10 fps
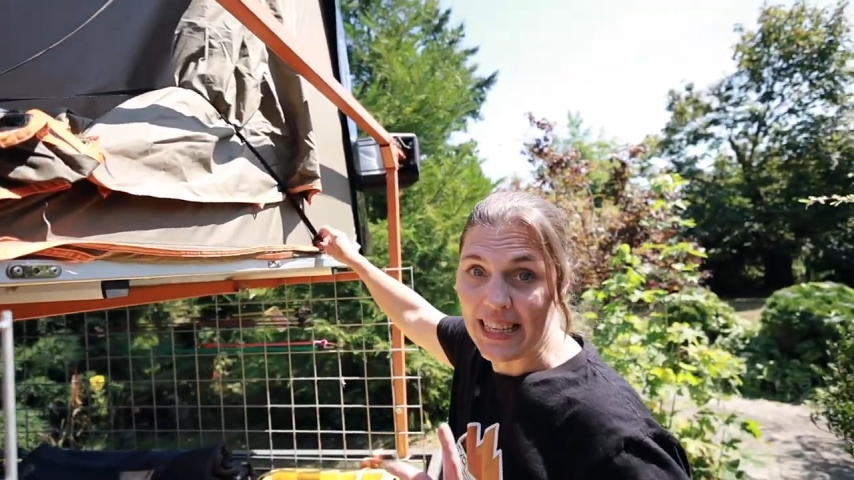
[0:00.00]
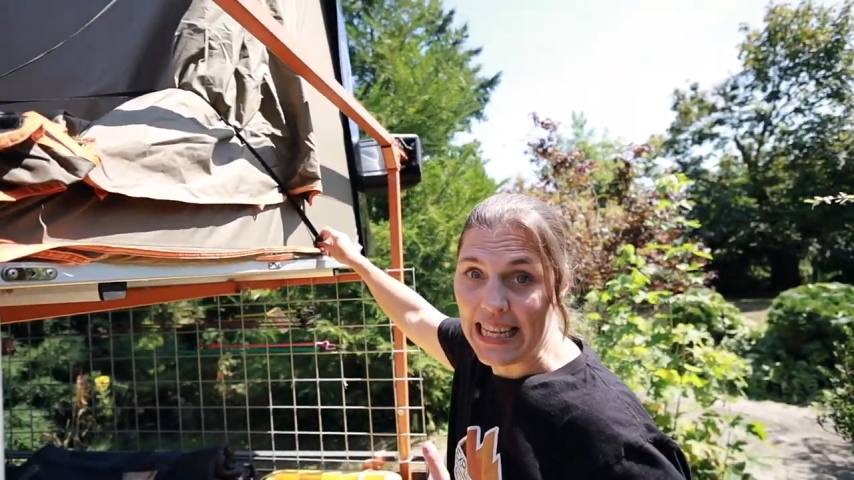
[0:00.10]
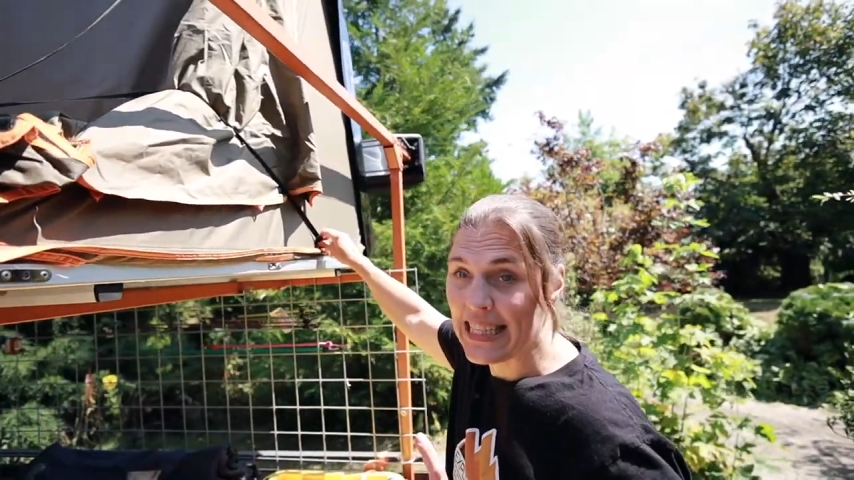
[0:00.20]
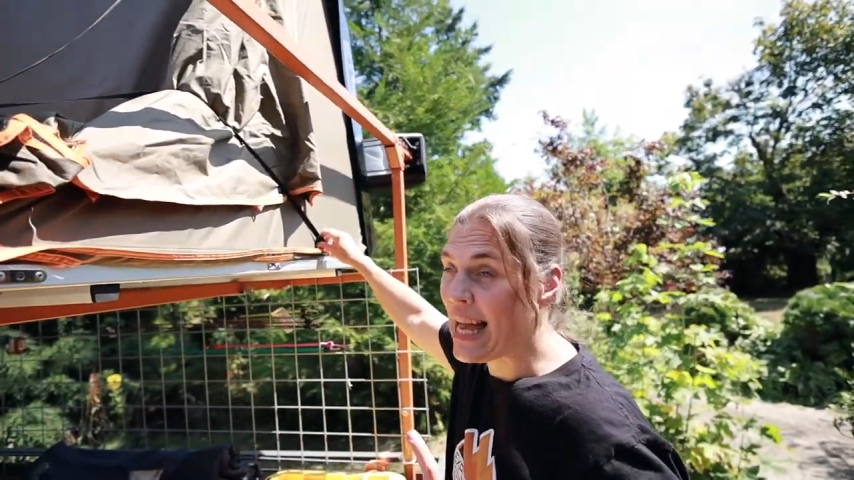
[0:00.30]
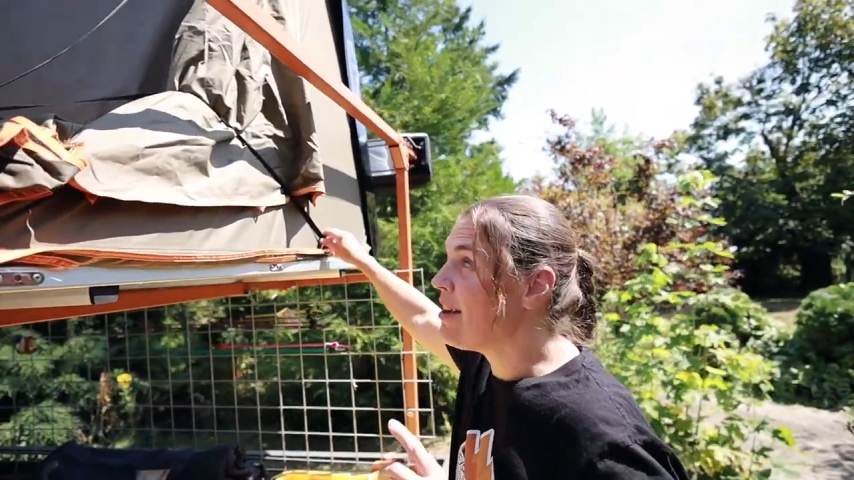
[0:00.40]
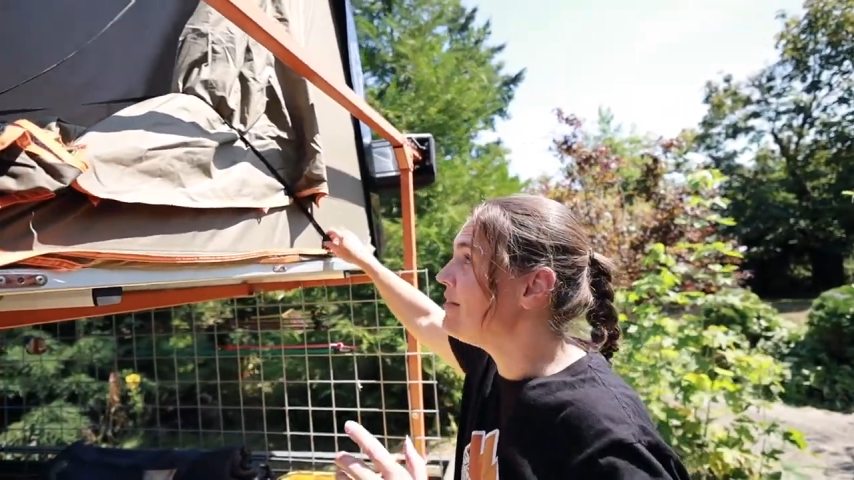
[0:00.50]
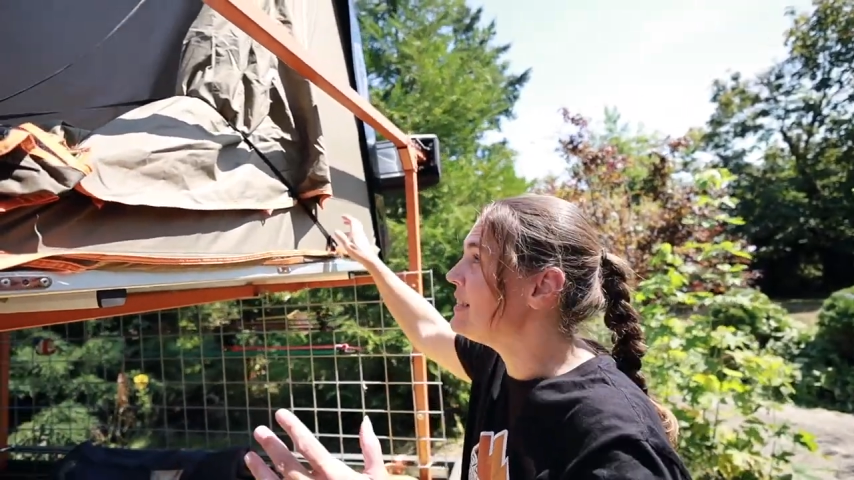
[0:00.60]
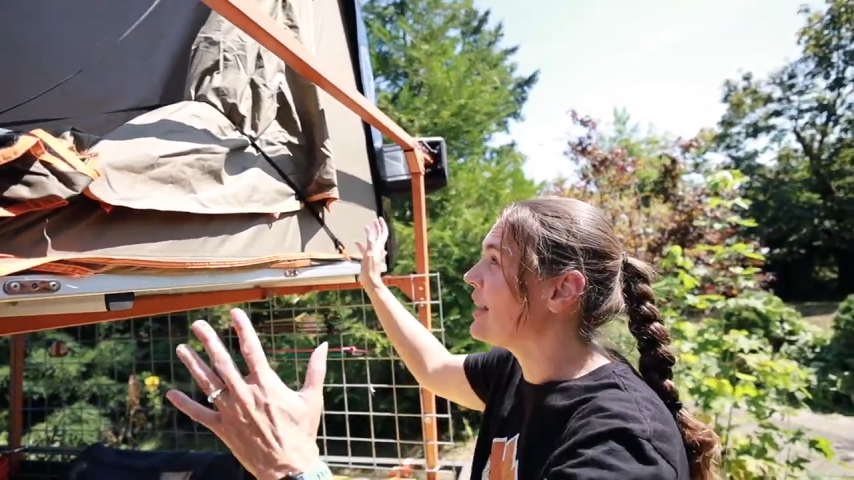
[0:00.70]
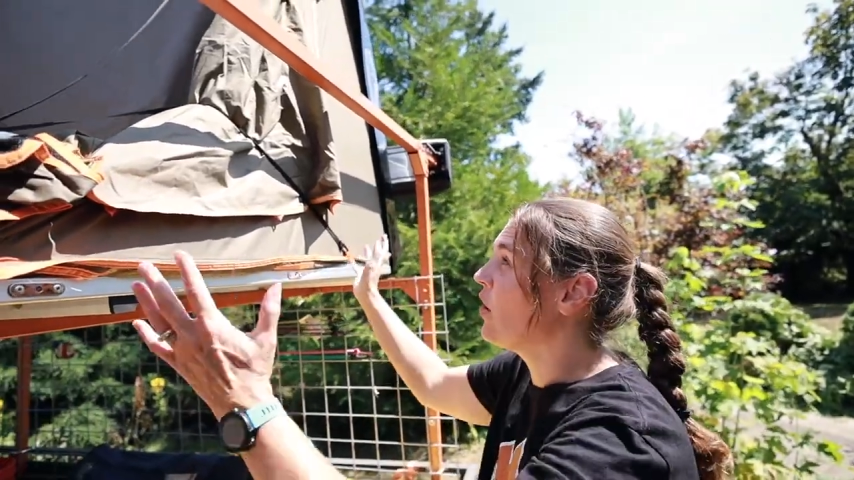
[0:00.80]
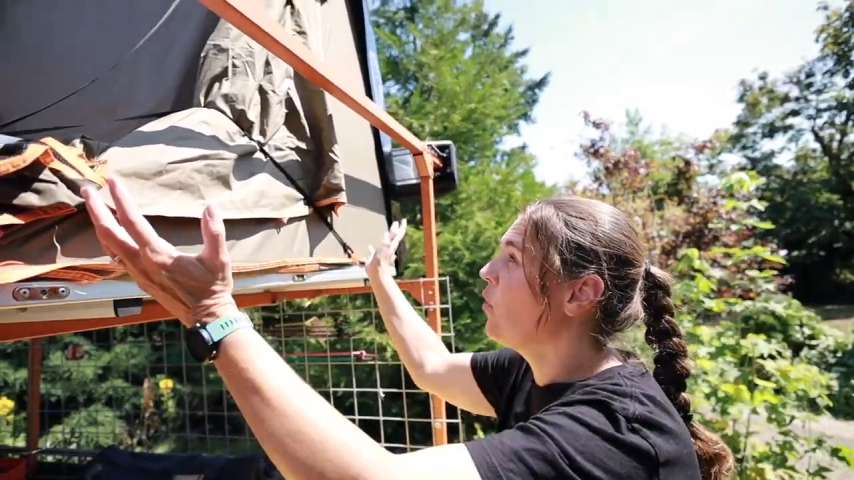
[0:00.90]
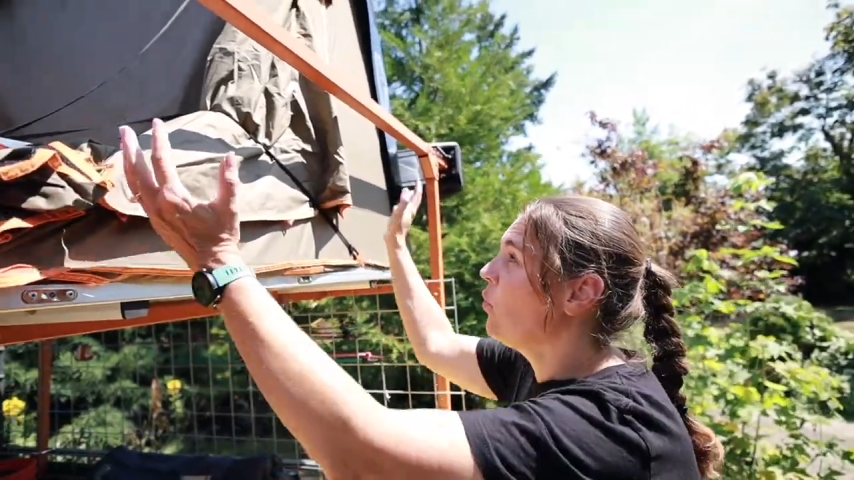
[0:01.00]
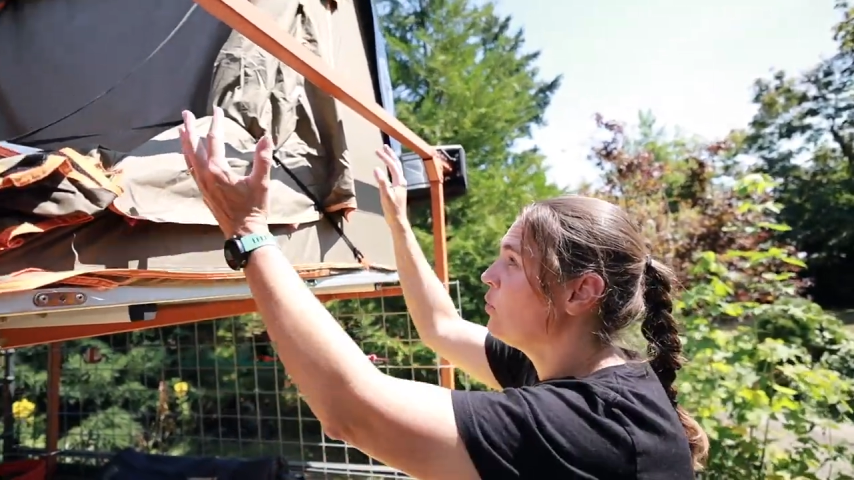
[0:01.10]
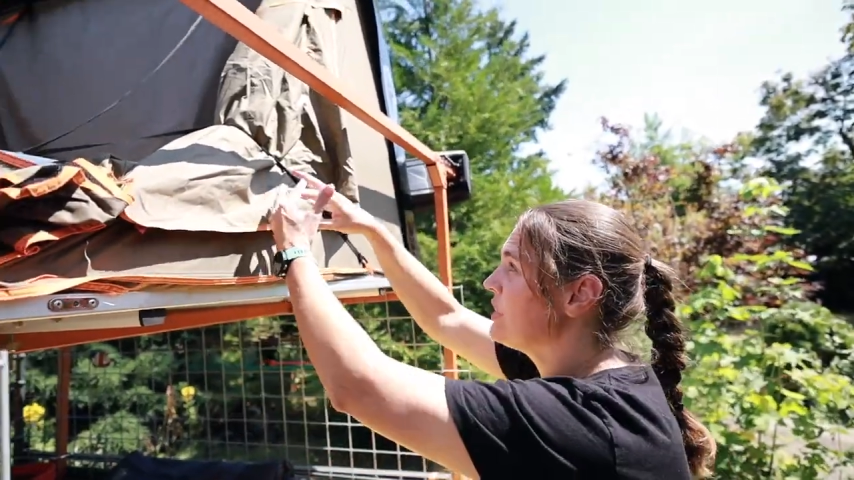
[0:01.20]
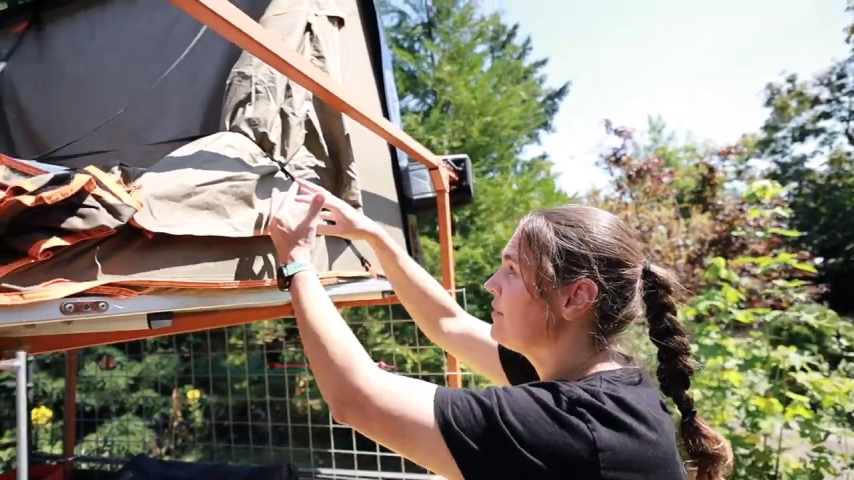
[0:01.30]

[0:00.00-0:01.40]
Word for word: of tents have, is it holds